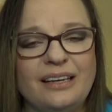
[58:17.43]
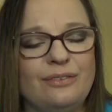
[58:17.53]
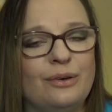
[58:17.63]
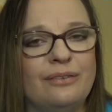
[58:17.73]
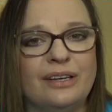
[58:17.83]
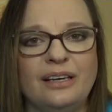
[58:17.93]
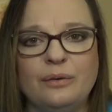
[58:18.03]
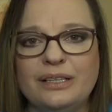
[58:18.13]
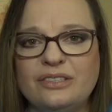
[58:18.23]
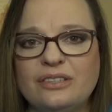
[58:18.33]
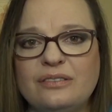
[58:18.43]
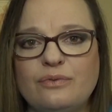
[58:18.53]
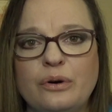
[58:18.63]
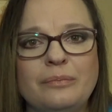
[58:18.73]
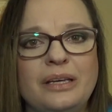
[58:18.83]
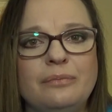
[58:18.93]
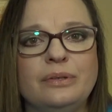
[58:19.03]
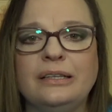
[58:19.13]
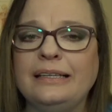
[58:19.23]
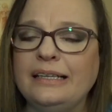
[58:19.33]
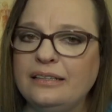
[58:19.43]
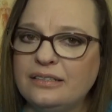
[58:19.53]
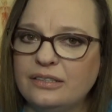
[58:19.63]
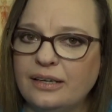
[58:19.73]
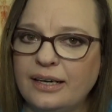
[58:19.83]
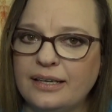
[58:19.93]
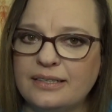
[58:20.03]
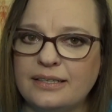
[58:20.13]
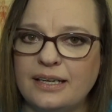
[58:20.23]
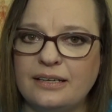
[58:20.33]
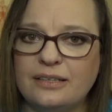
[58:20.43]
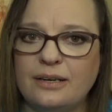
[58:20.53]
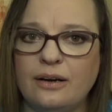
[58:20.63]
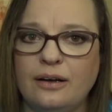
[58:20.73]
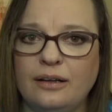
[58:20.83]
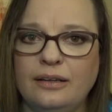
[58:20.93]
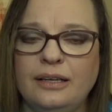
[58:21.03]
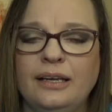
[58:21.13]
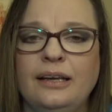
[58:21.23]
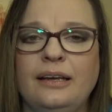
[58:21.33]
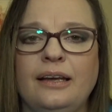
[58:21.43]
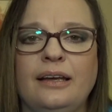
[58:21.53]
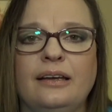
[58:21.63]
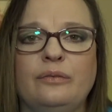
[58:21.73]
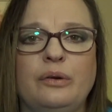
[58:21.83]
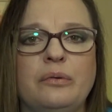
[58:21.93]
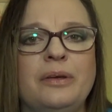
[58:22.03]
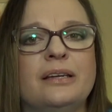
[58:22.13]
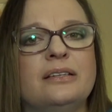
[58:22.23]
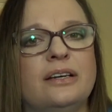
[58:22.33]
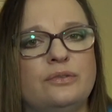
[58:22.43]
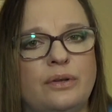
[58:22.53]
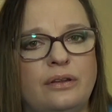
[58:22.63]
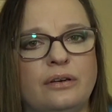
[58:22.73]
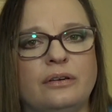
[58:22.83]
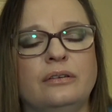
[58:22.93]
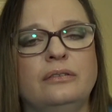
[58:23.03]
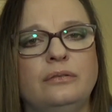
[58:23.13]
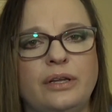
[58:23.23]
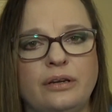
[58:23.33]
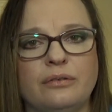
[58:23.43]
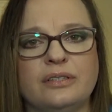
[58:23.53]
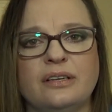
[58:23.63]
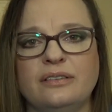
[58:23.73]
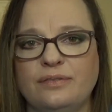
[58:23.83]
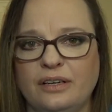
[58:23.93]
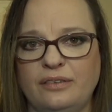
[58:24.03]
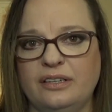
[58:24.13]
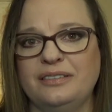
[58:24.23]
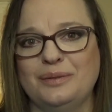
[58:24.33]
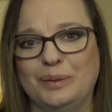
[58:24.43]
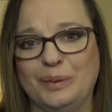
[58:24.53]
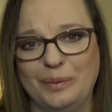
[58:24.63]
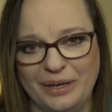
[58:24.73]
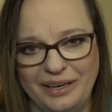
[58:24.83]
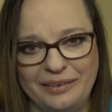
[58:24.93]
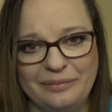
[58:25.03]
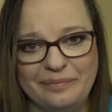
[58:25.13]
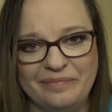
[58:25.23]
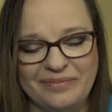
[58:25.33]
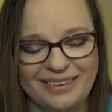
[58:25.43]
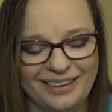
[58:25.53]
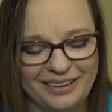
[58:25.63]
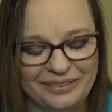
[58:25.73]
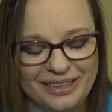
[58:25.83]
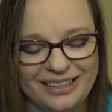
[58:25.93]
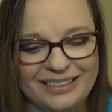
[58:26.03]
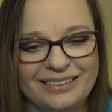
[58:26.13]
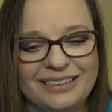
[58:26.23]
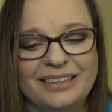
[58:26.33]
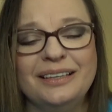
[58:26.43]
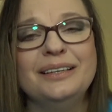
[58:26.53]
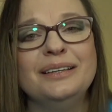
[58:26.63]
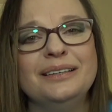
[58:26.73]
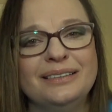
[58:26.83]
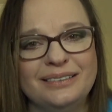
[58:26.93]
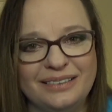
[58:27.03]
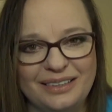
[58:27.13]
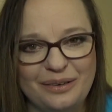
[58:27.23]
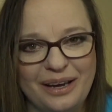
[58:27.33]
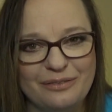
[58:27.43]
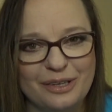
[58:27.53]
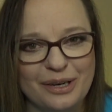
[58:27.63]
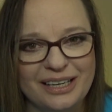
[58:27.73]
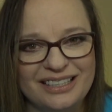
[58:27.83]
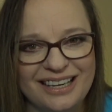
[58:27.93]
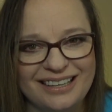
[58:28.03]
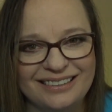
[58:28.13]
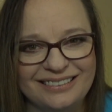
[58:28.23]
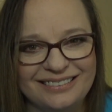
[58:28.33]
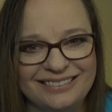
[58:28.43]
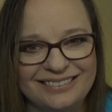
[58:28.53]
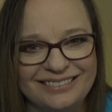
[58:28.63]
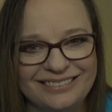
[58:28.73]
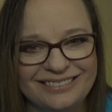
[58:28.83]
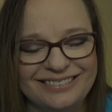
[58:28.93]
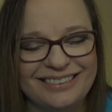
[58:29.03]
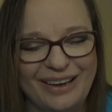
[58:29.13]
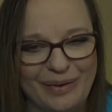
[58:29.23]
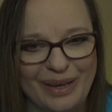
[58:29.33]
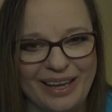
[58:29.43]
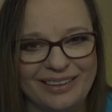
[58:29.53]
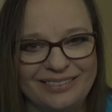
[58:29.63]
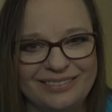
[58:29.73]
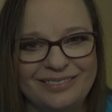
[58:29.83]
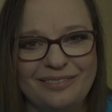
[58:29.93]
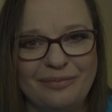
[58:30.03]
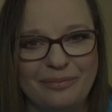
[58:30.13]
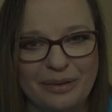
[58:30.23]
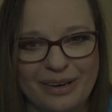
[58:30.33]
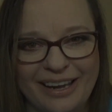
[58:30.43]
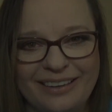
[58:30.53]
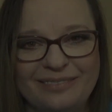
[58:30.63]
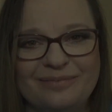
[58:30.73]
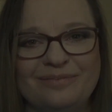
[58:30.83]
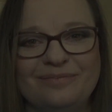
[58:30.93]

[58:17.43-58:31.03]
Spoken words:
And if you have any questions for me, please do not hesitate to call, and we will be in touch with your results very, very soon. Okay. All right. You have a great day. Okay. Bye-bye.